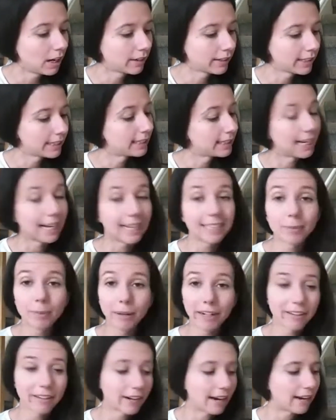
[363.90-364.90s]
All right, next
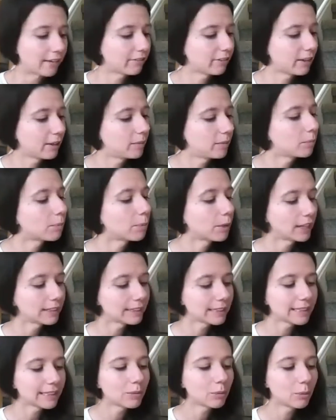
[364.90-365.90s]
paragraph.
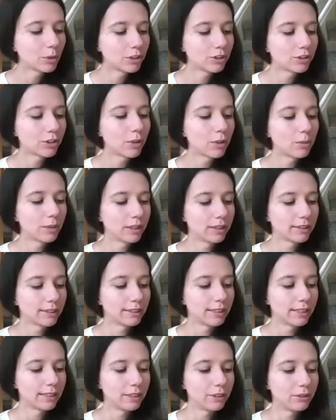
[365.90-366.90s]
President Woodrow
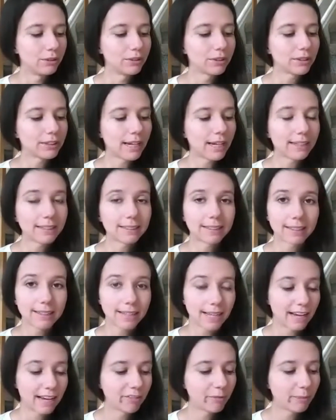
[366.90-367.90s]
Wilson utilized
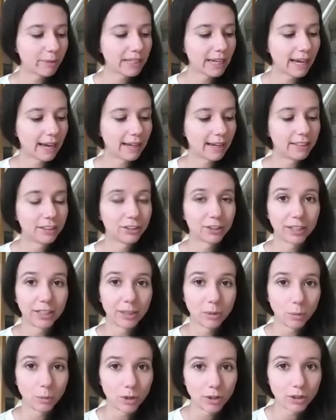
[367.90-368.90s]
the FBI
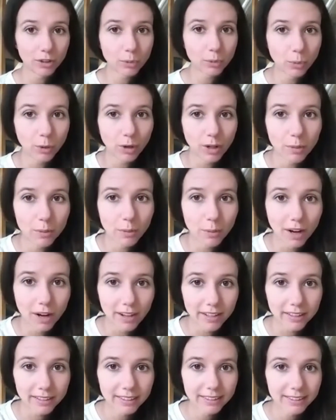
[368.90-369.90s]
during World War
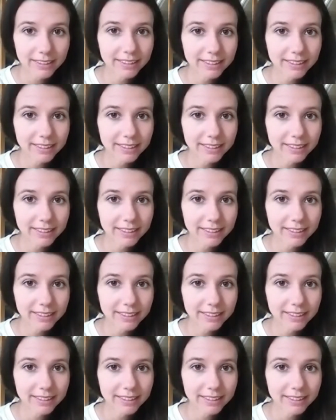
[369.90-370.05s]
I